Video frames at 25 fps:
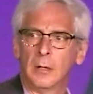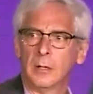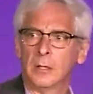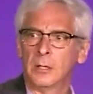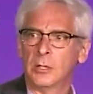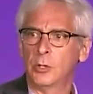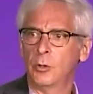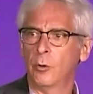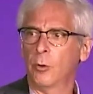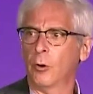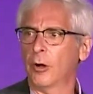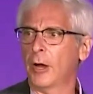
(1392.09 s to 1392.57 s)

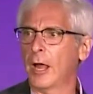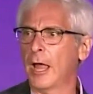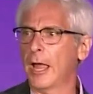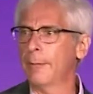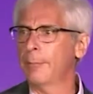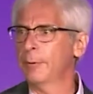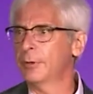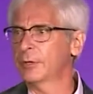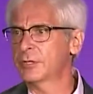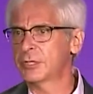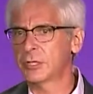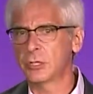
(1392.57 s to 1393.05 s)
You are
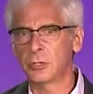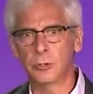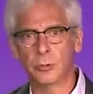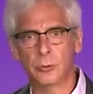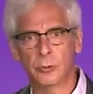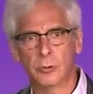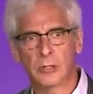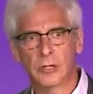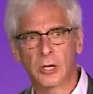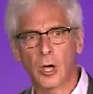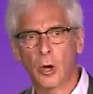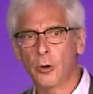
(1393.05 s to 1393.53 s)
able
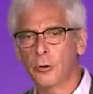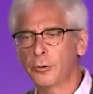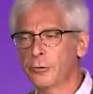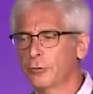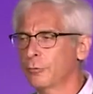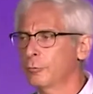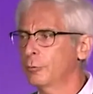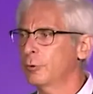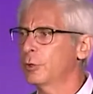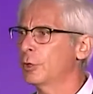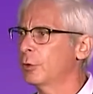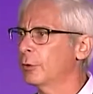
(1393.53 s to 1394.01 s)
to go
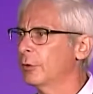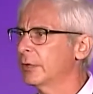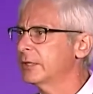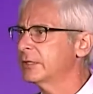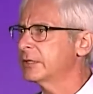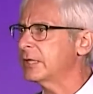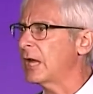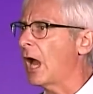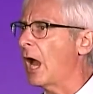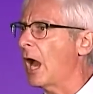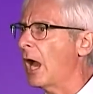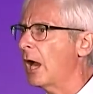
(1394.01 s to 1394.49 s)
through your
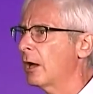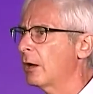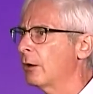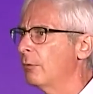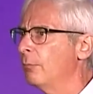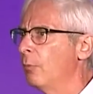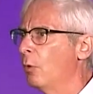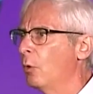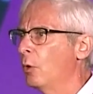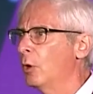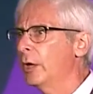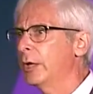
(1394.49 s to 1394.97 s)
entire
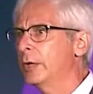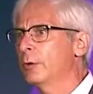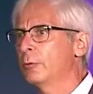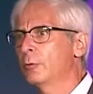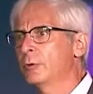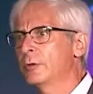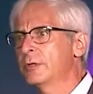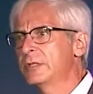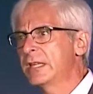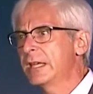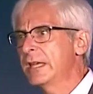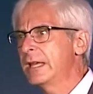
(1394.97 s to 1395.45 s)
morning
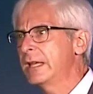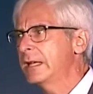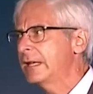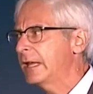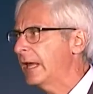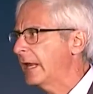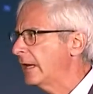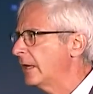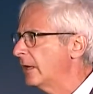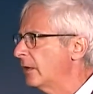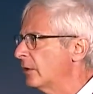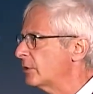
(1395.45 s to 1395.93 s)
routine,
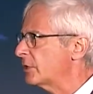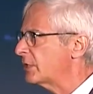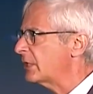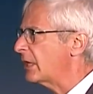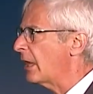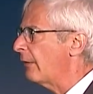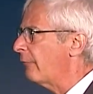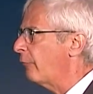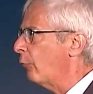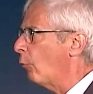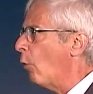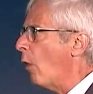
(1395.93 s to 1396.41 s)
getting
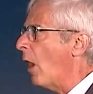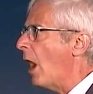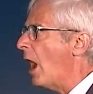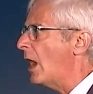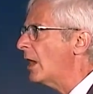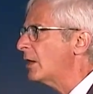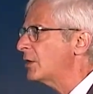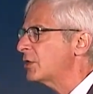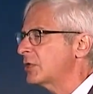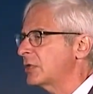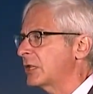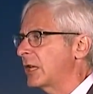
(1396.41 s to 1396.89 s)
yourself
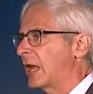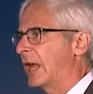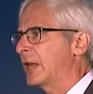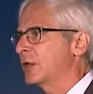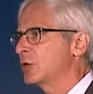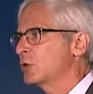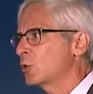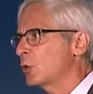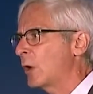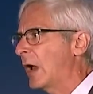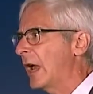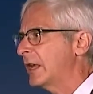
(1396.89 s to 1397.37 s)
washed
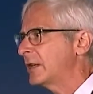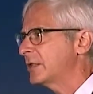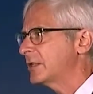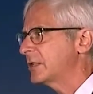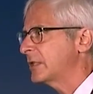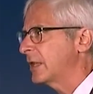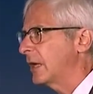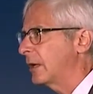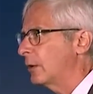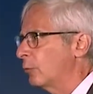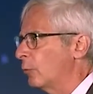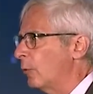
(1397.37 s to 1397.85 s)
and
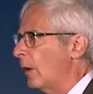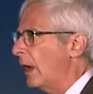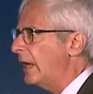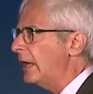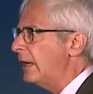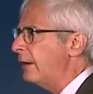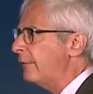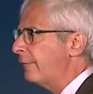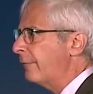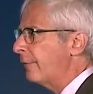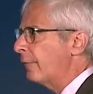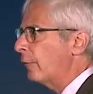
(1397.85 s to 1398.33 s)
dressed and
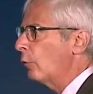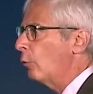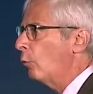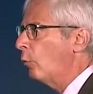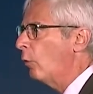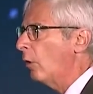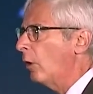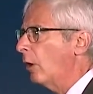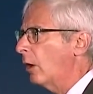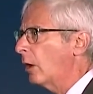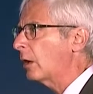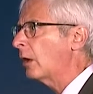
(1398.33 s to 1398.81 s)
ready for
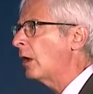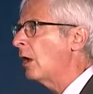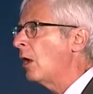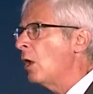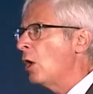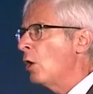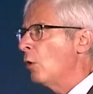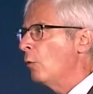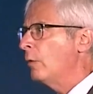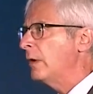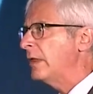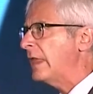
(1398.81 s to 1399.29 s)
work
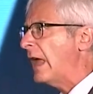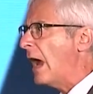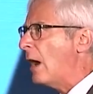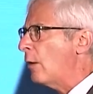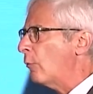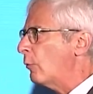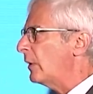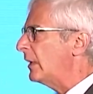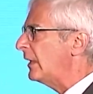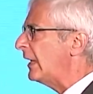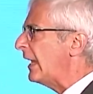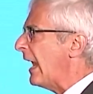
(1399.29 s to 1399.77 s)
without
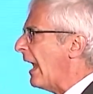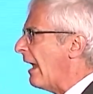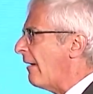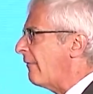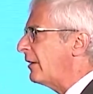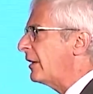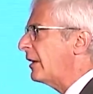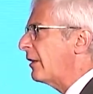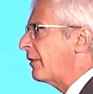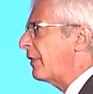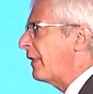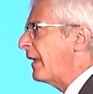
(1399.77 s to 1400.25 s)
really
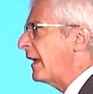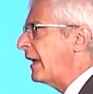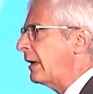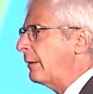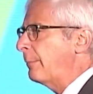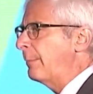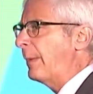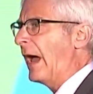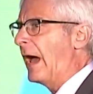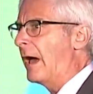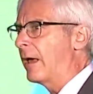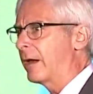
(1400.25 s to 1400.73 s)
having to think
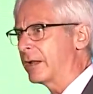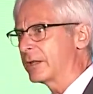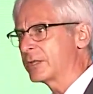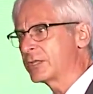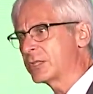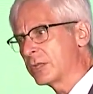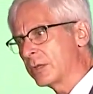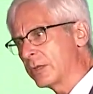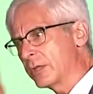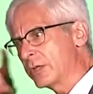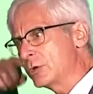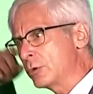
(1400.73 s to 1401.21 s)
about it,
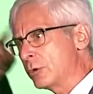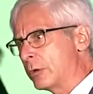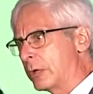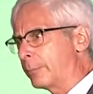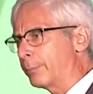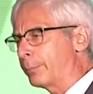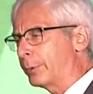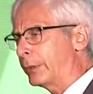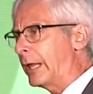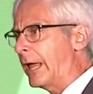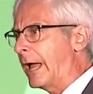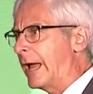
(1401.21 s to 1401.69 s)
so that you can
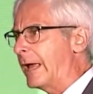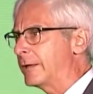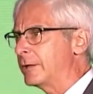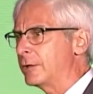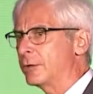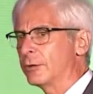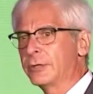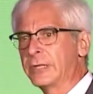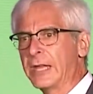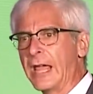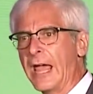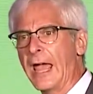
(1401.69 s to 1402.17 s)
plan
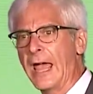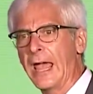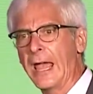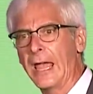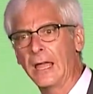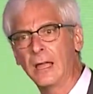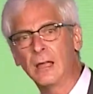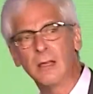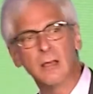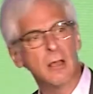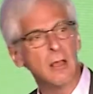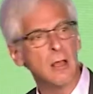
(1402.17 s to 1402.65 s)
your
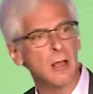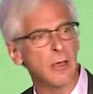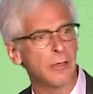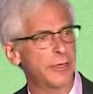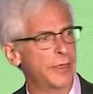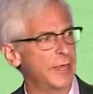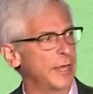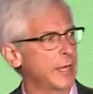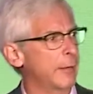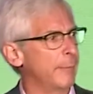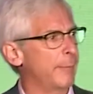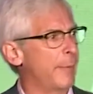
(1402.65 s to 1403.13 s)
day,
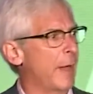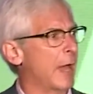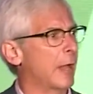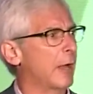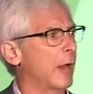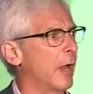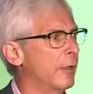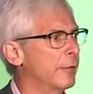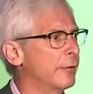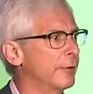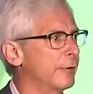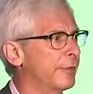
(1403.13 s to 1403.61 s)
think about
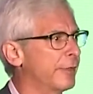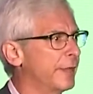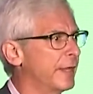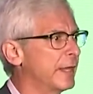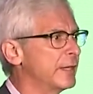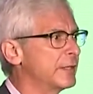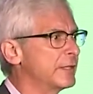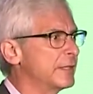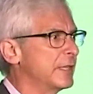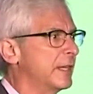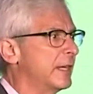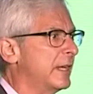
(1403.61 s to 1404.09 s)
other
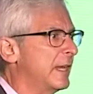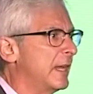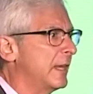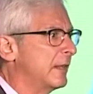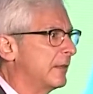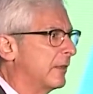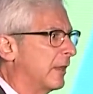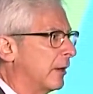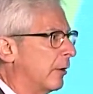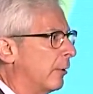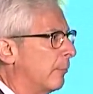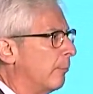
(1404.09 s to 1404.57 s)
things
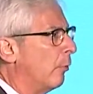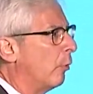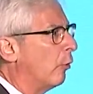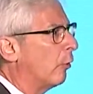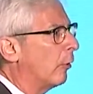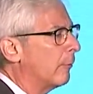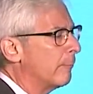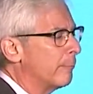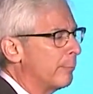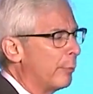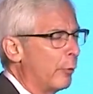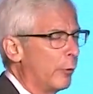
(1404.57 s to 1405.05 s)
that are
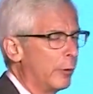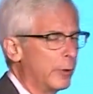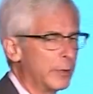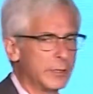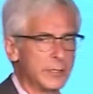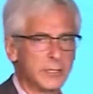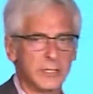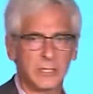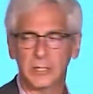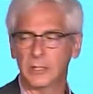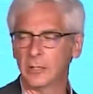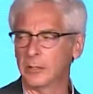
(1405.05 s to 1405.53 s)
more
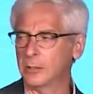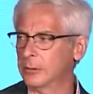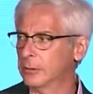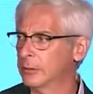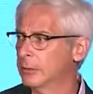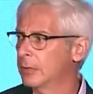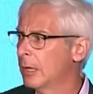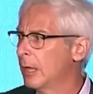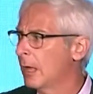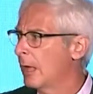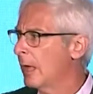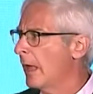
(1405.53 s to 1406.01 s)
important to you.
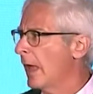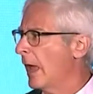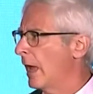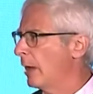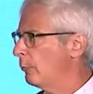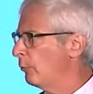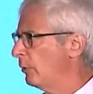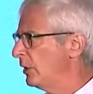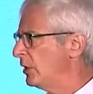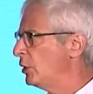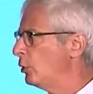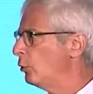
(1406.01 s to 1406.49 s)

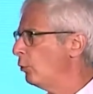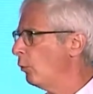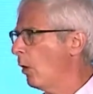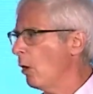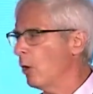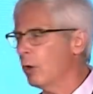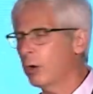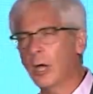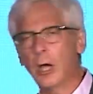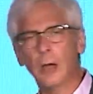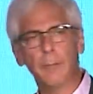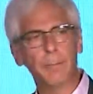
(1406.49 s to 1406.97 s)
And when you
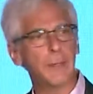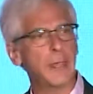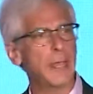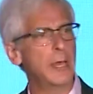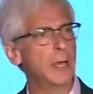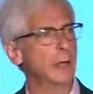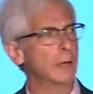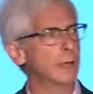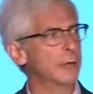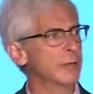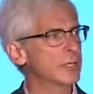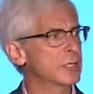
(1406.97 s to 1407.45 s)
woke up
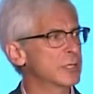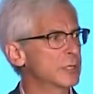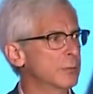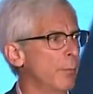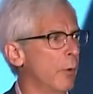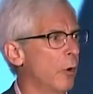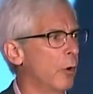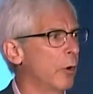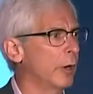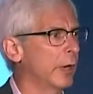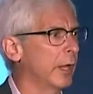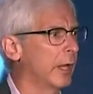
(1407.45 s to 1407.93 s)
here this
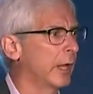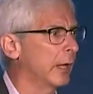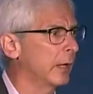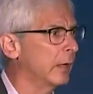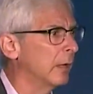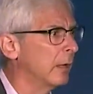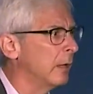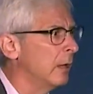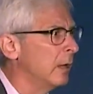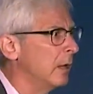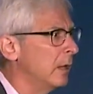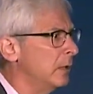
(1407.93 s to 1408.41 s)
morning,
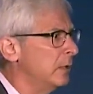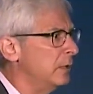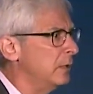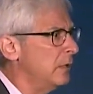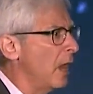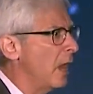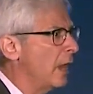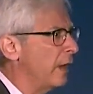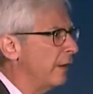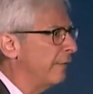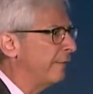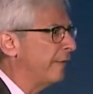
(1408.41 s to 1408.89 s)

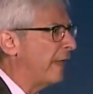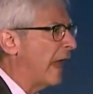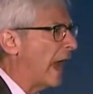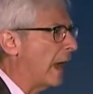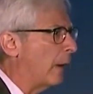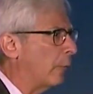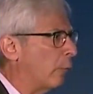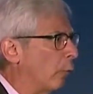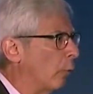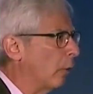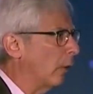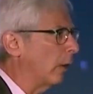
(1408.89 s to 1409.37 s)
none of
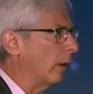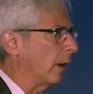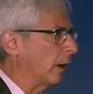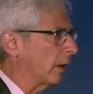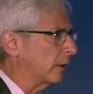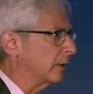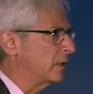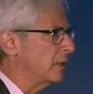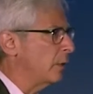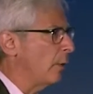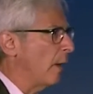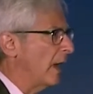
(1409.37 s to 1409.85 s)
that
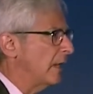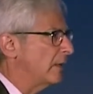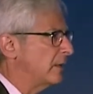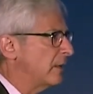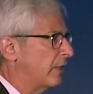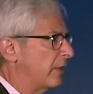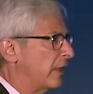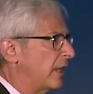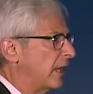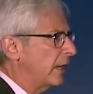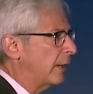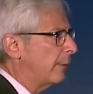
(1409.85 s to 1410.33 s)
worked. You had to
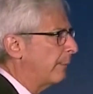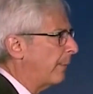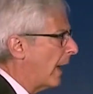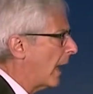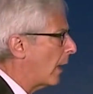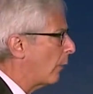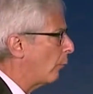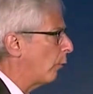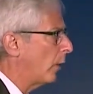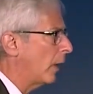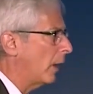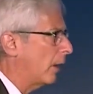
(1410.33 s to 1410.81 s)
think
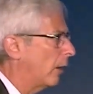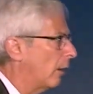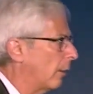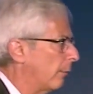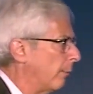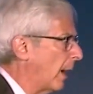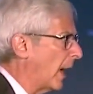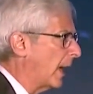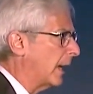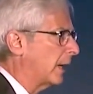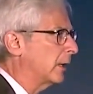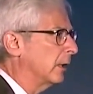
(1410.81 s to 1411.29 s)
about, where are
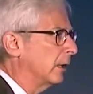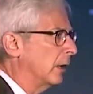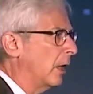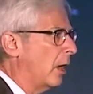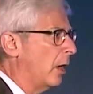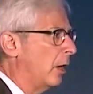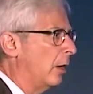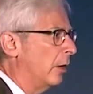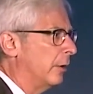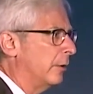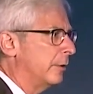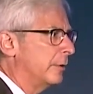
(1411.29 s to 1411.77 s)
my
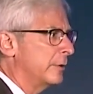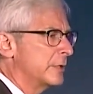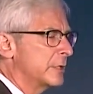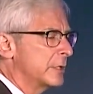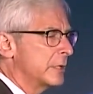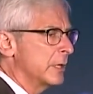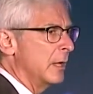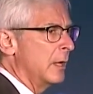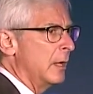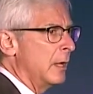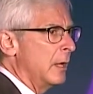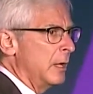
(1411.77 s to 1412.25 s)
clothes?
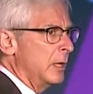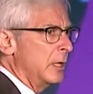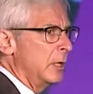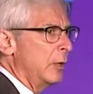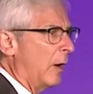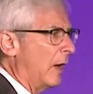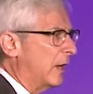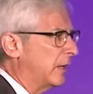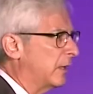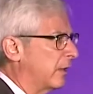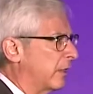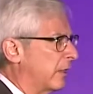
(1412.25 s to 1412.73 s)
You
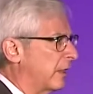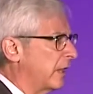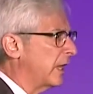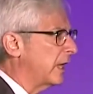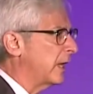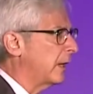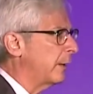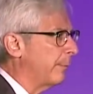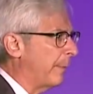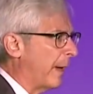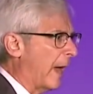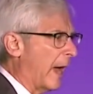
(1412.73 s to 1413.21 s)
had to
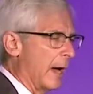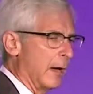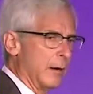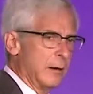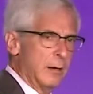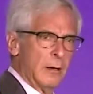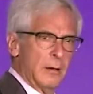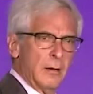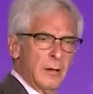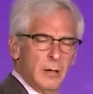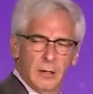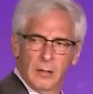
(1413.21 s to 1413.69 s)
think about,
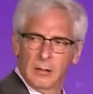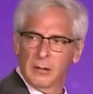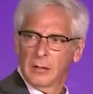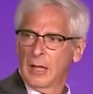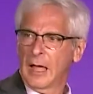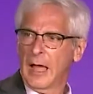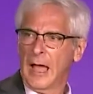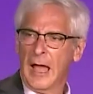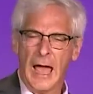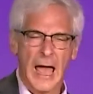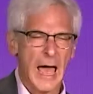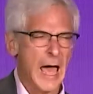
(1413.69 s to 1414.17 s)

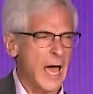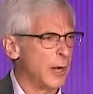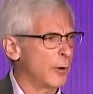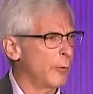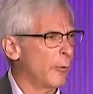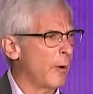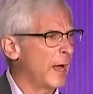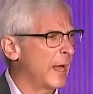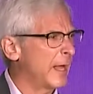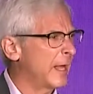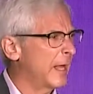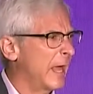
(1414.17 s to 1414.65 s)
how do
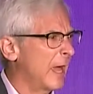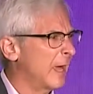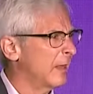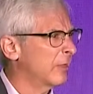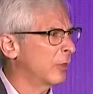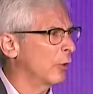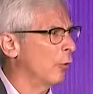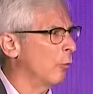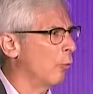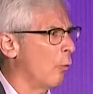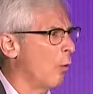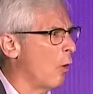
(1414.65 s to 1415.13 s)
I get
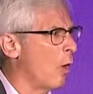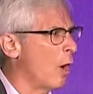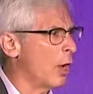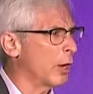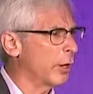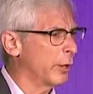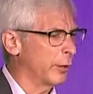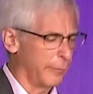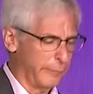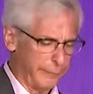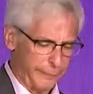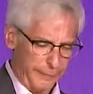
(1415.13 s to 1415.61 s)
the
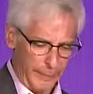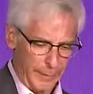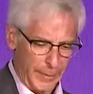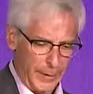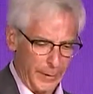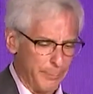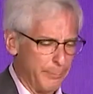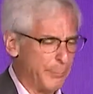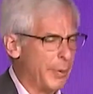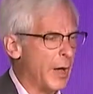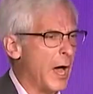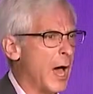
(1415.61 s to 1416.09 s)
water from the
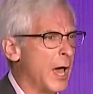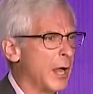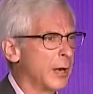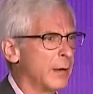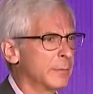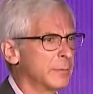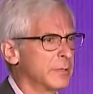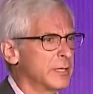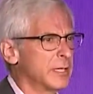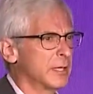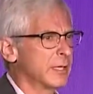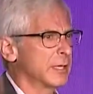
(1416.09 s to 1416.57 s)

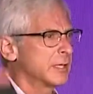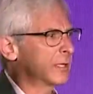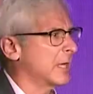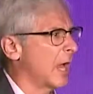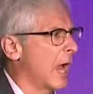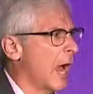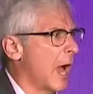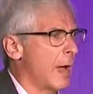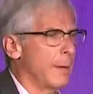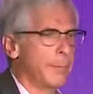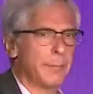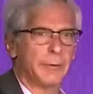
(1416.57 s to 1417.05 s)
bottom to the
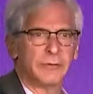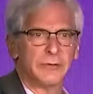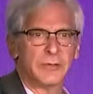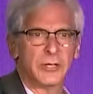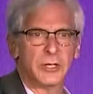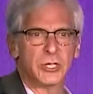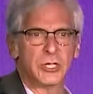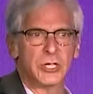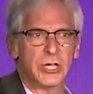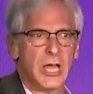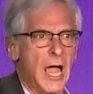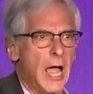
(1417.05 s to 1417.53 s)
top of the
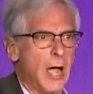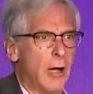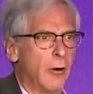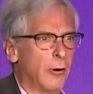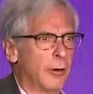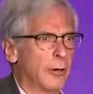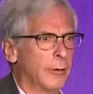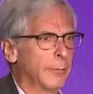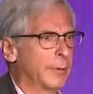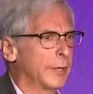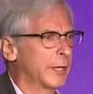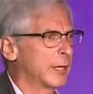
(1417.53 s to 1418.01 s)

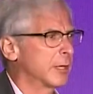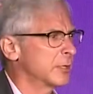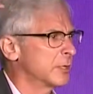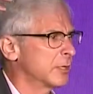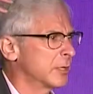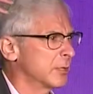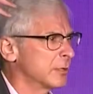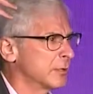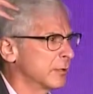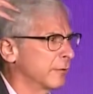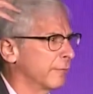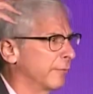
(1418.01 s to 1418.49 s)
shower? Because
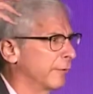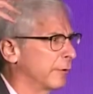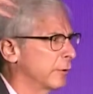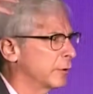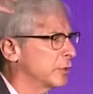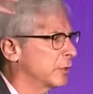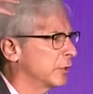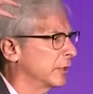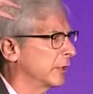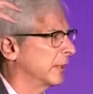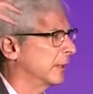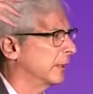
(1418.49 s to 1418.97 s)
there's a
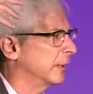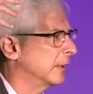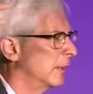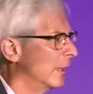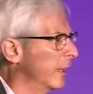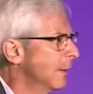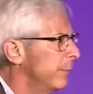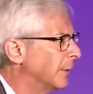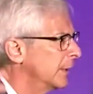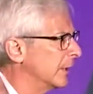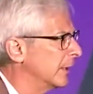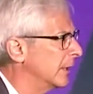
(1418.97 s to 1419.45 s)
virtually
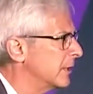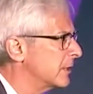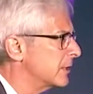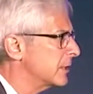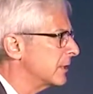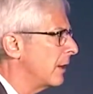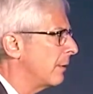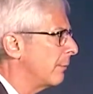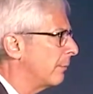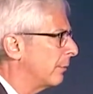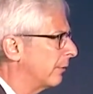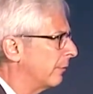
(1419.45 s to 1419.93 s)
limitless
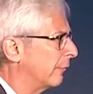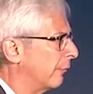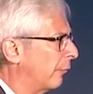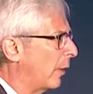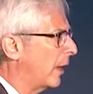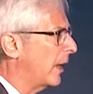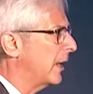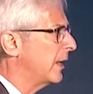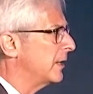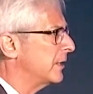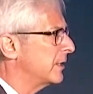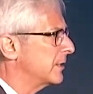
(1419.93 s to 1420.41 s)
number of
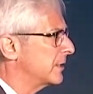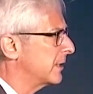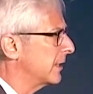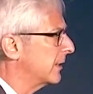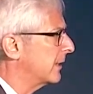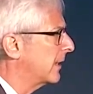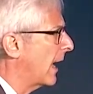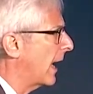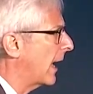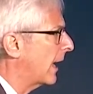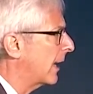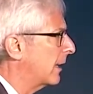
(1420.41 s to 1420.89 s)
ways
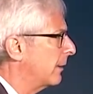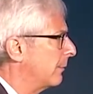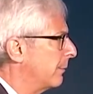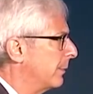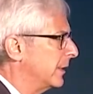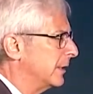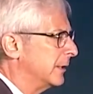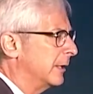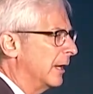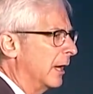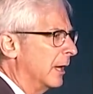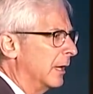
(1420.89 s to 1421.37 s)
that can be
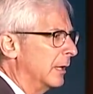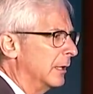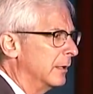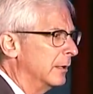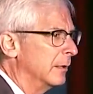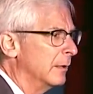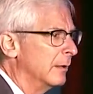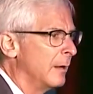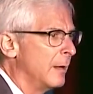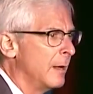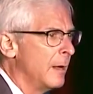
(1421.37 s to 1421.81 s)
done.